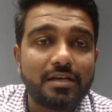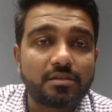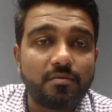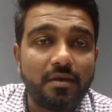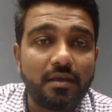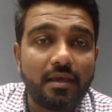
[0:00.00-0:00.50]

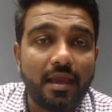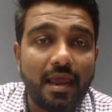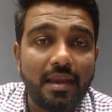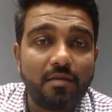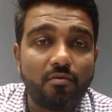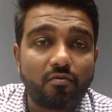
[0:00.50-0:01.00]
me
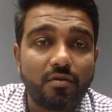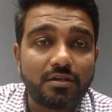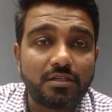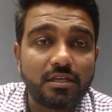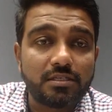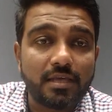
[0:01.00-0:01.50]
any more
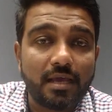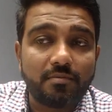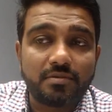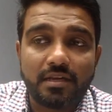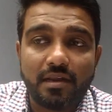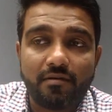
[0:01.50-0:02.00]
questions, I am
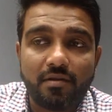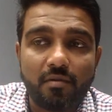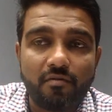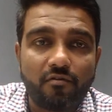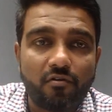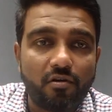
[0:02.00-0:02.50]
still
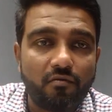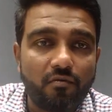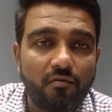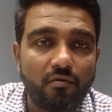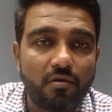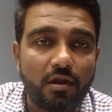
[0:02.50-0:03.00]
available for
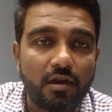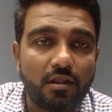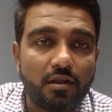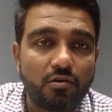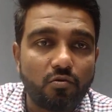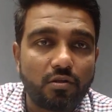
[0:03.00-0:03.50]
another
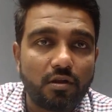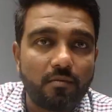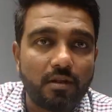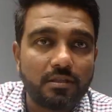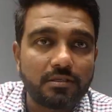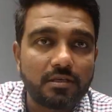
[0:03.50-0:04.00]
2-3
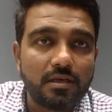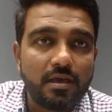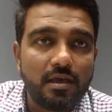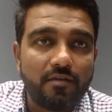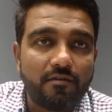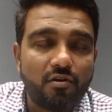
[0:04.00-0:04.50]
minutes.
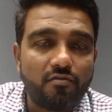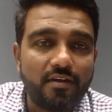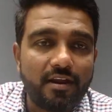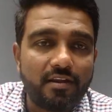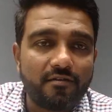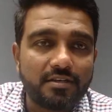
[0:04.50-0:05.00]
If you don't find
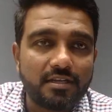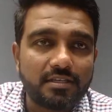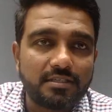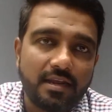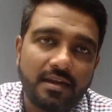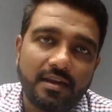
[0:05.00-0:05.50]
any questions,
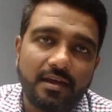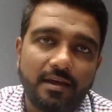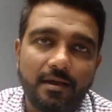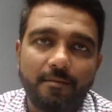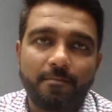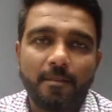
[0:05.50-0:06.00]
then
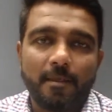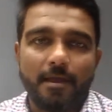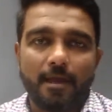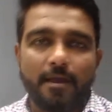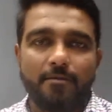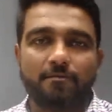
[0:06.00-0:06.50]

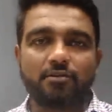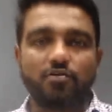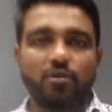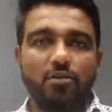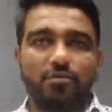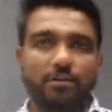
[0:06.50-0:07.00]
I wish you
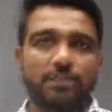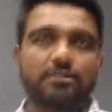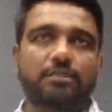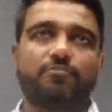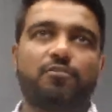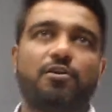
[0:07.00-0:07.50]
all the
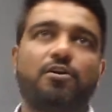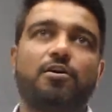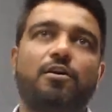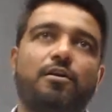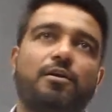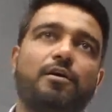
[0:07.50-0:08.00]
best for
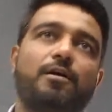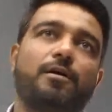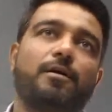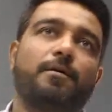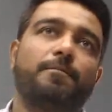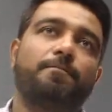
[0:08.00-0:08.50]

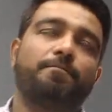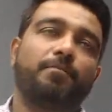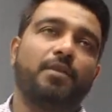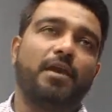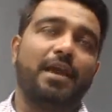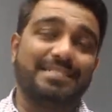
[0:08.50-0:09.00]
your
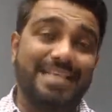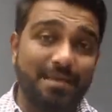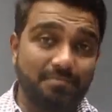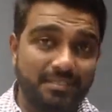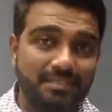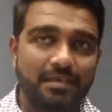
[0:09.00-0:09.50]

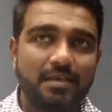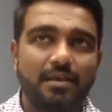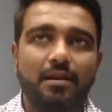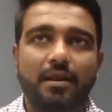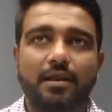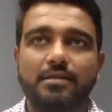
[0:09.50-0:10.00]
exams,
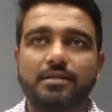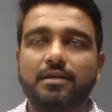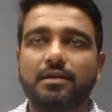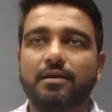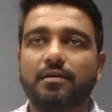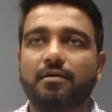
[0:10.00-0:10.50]
right?
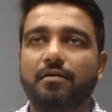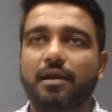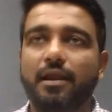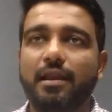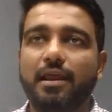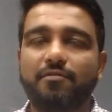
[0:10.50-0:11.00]

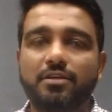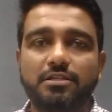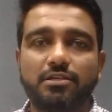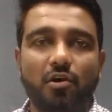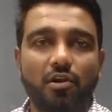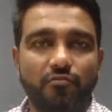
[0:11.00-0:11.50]
And I wish
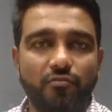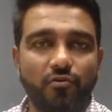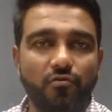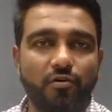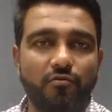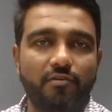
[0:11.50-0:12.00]
all of
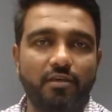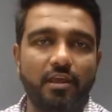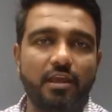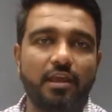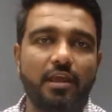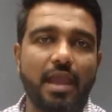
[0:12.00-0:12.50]
you a
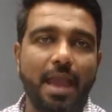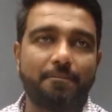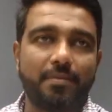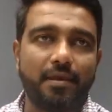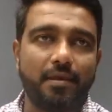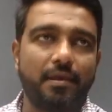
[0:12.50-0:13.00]
very
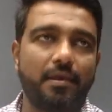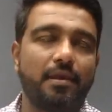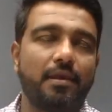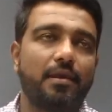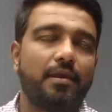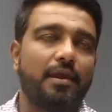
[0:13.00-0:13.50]
happy
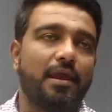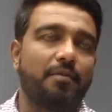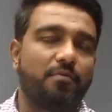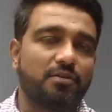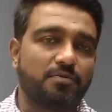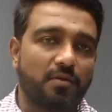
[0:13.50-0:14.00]
and
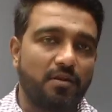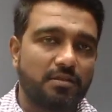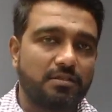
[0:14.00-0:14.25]
prosperous